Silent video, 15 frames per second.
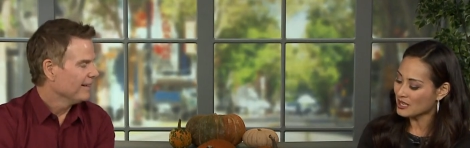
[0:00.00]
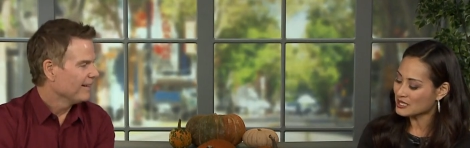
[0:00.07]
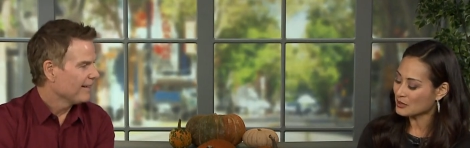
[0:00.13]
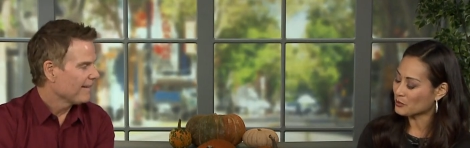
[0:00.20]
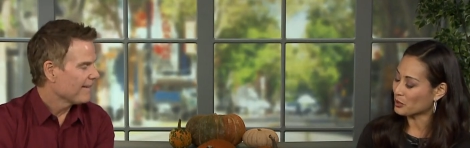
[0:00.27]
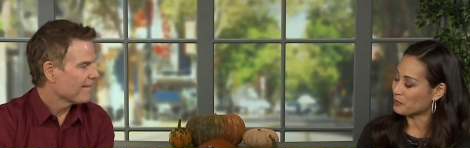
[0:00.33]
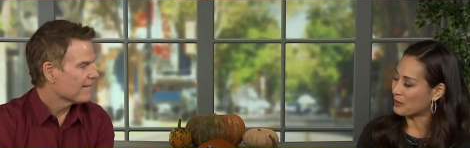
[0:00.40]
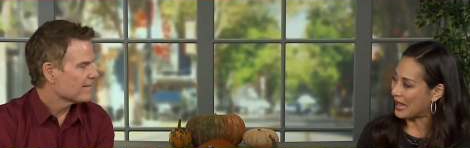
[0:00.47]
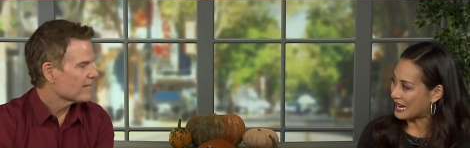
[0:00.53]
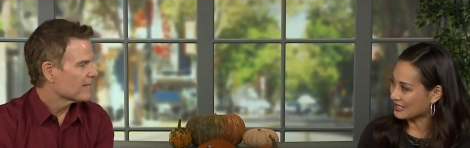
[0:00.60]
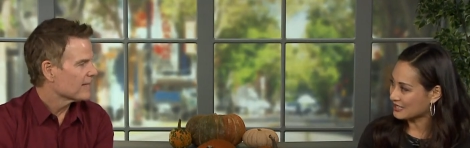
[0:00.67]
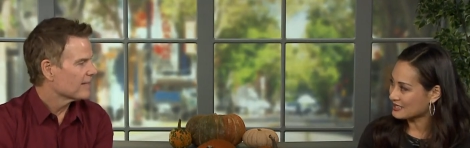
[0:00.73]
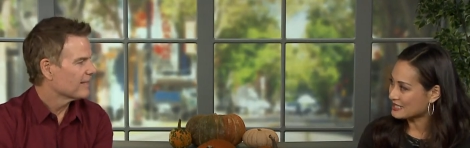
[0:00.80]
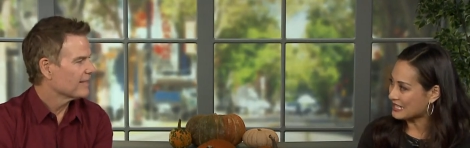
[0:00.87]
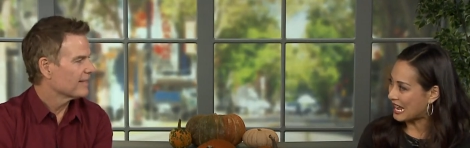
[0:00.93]
Speaker 1: it's awesome. You're
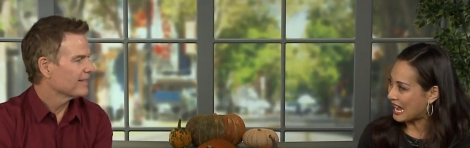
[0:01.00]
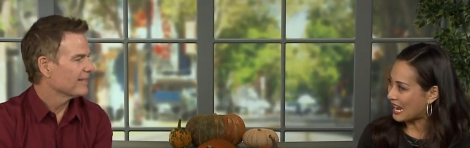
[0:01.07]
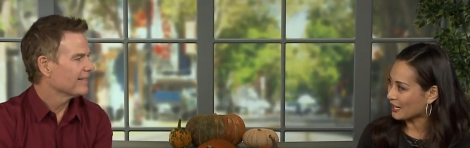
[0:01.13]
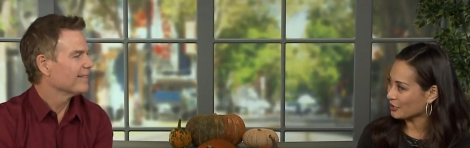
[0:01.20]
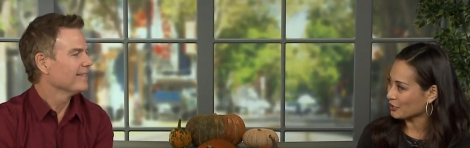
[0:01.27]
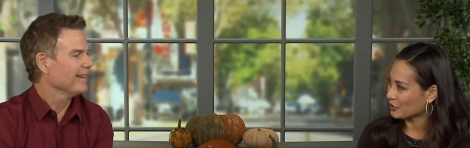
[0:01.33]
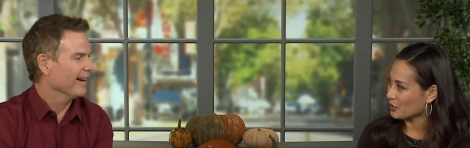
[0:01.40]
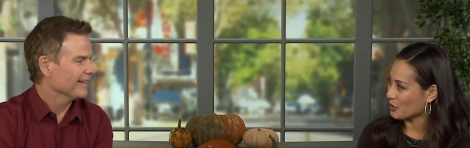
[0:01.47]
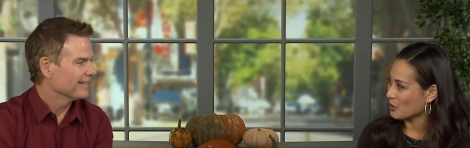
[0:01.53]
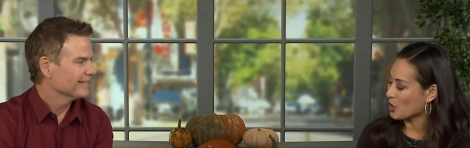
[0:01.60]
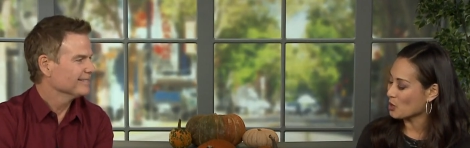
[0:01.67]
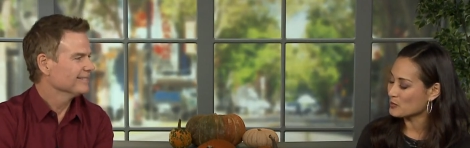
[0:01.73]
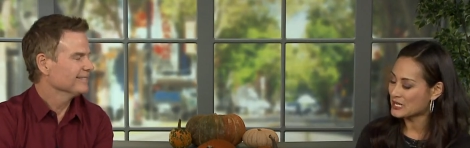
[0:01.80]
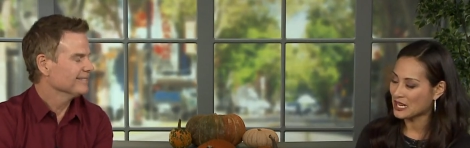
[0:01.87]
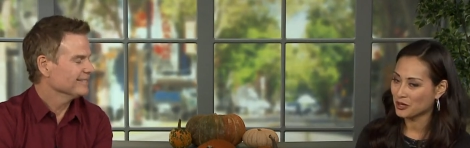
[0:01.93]
back in SAC, you yeah. know,
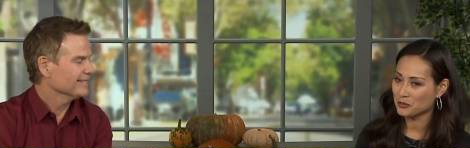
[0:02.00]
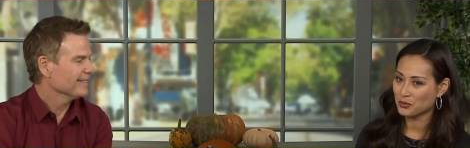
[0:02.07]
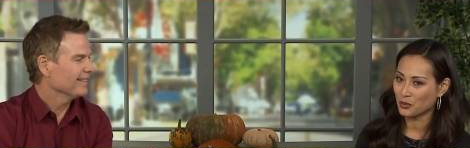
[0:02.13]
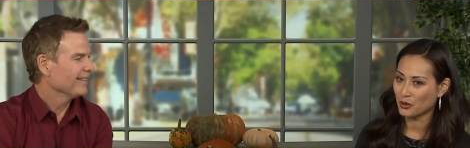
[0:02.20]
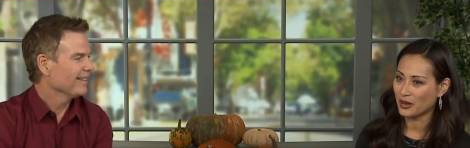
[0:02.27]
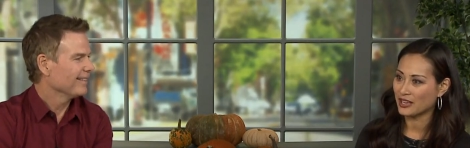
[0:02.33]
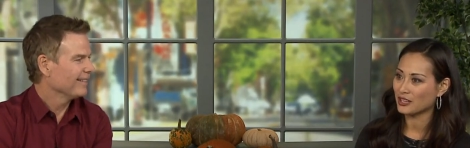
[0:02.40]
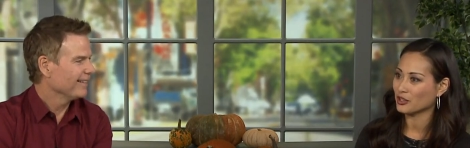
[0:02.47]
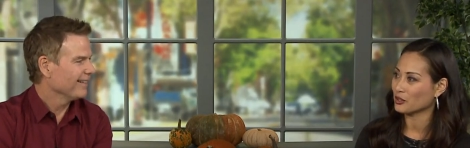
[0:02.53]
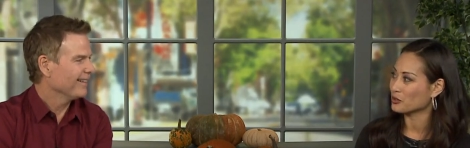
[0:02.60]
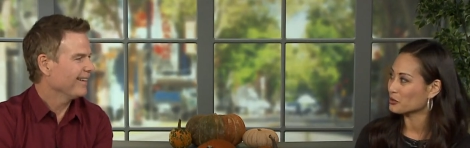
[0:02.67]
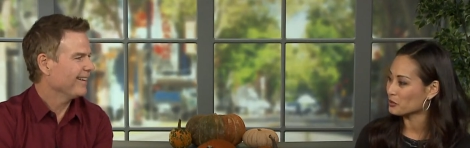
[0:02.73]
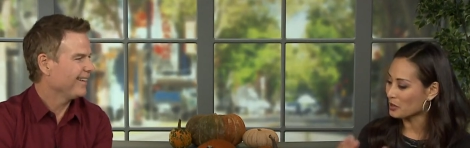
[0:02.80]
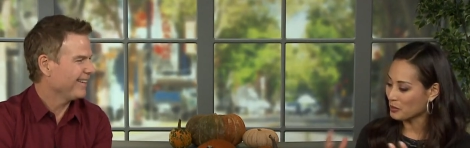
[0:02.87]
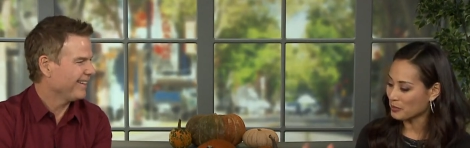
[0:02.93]
hometown boy, you know,
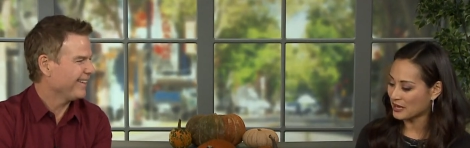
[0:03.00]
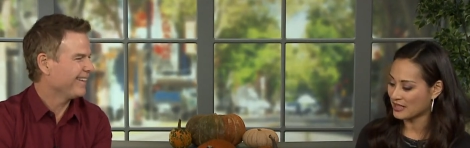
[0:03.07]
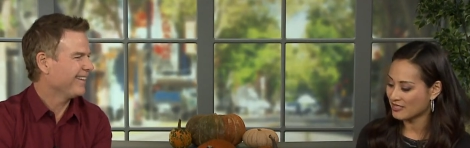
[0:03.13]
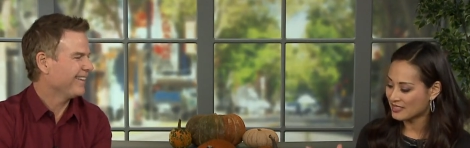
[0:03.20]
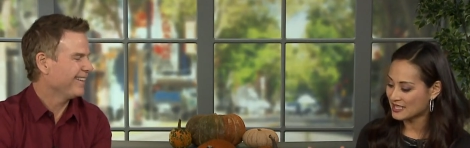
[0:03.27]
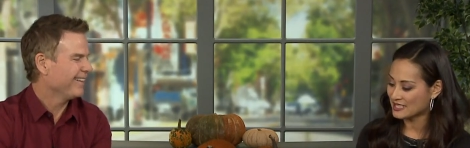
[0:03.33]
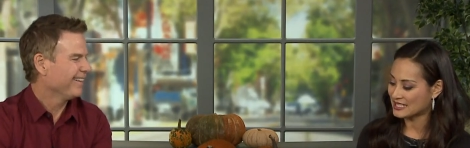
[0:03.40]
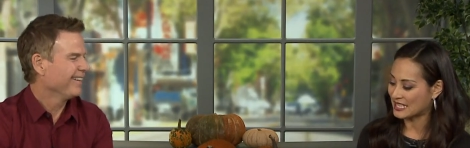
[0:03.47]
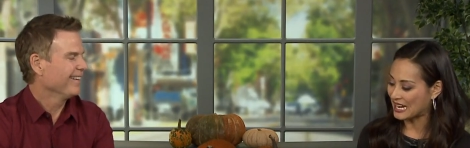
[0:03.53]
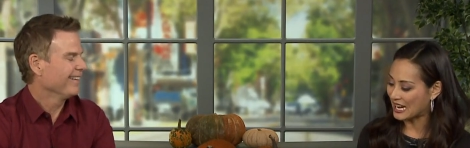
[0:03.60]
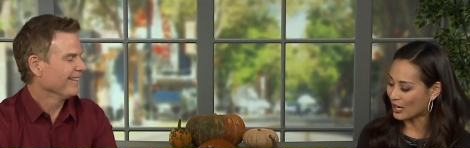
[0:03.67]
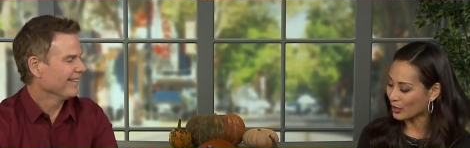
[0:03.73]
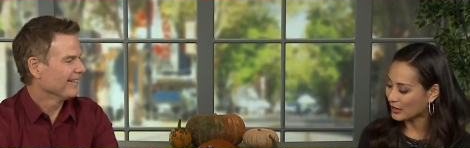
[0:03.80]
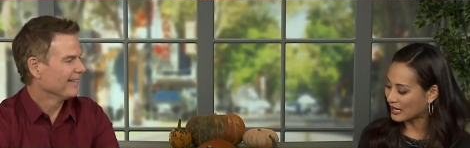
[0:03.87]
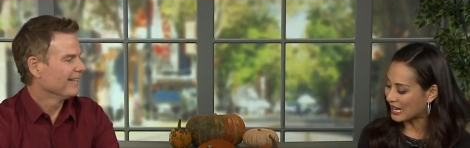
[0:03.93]
grew up in this
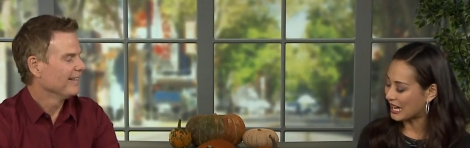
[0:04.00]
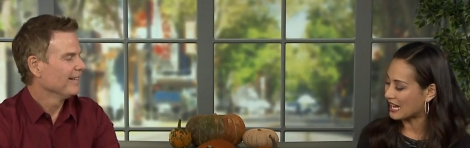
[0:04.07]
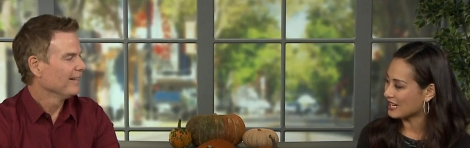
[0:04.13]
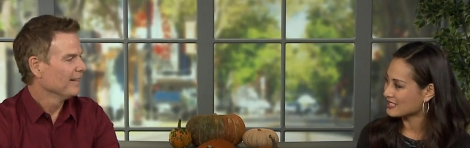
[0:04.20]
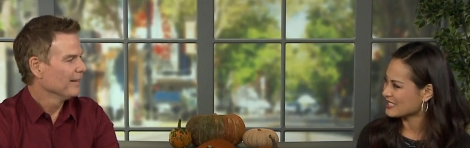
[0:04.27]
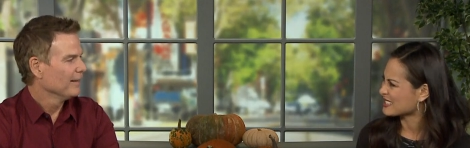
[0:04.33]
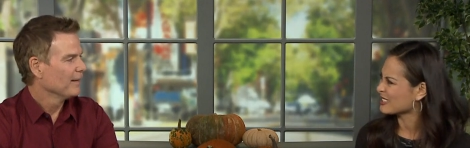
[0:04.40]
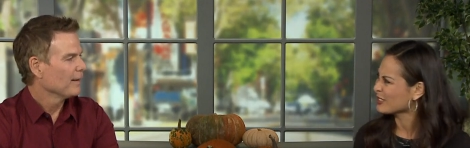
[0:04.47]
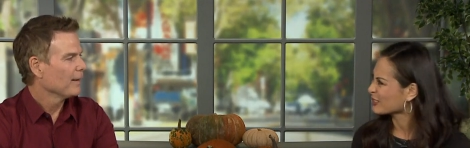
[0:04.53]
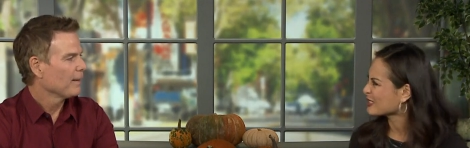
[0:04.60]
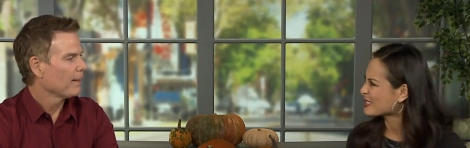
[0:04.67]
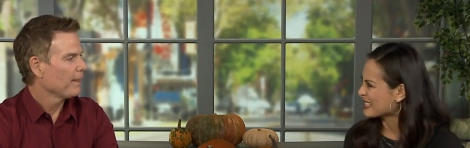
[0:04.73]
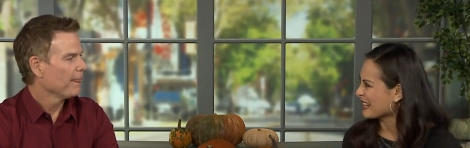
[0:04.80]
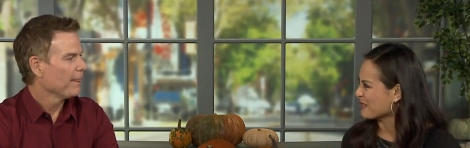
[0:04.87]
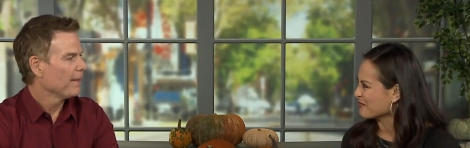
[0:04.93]
area. Does it look
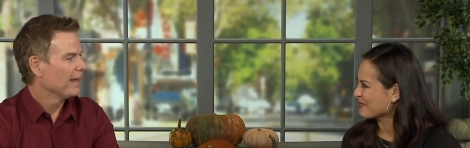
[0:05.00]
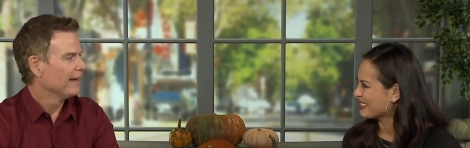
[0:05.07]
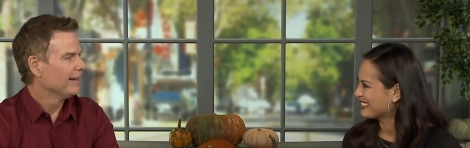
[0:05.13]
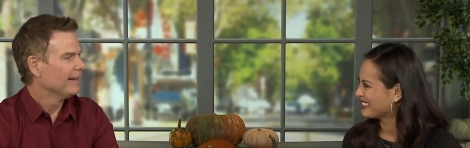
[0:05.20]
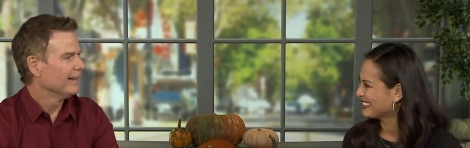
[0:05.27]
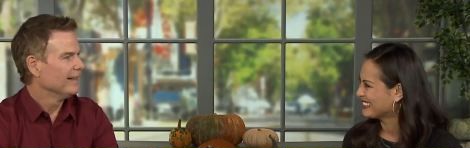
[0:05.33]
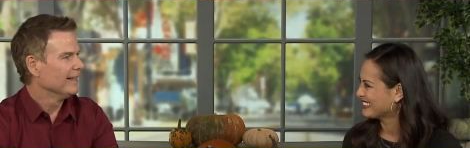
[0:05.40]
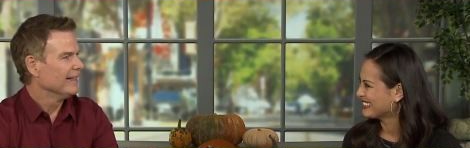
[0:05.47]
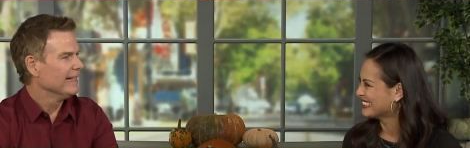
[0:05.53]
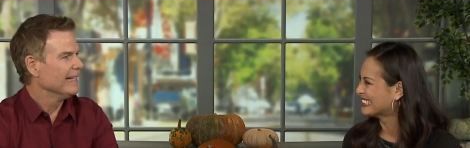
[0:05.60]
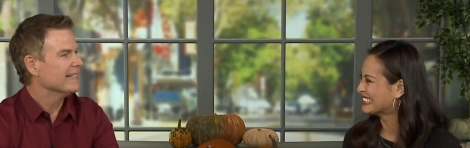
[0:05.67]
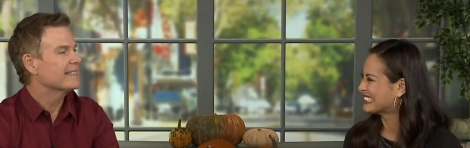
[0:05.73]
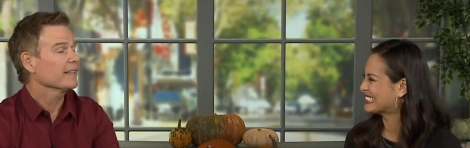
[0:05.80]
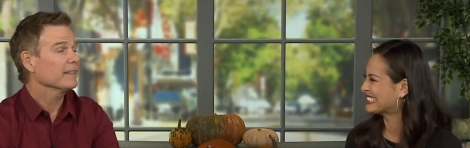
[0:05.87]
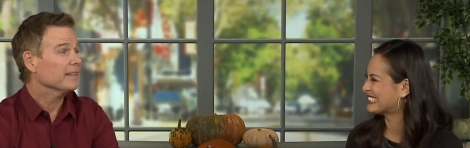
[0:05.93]
the same?
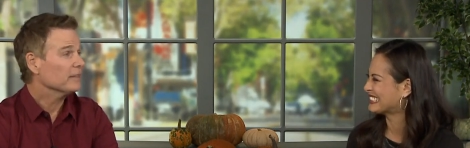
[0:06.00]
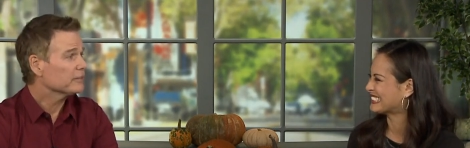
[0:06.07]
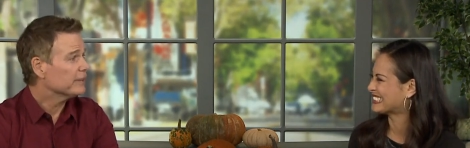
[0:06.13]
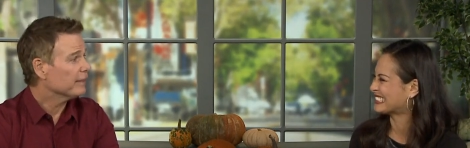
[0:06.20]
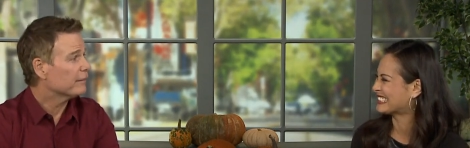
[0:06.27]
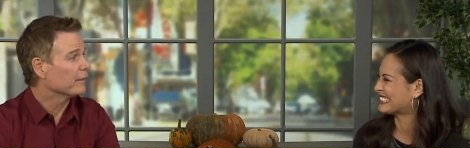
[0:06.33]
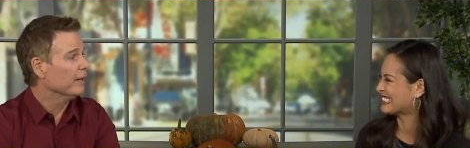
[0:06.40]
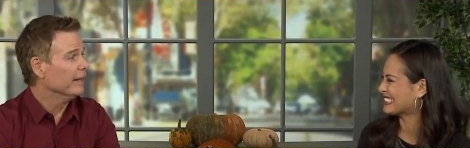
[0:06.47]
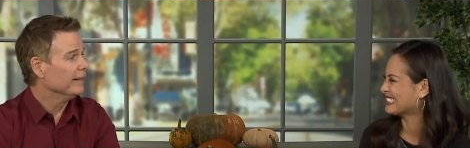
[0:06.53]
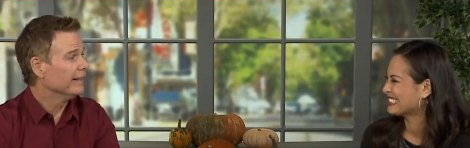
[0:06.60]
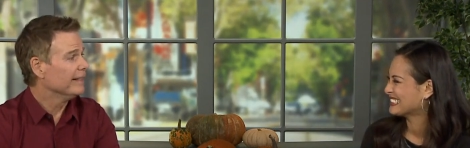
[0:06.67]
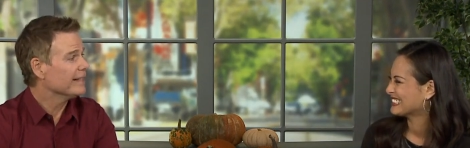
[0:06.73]
Speaker 2: It's a little different.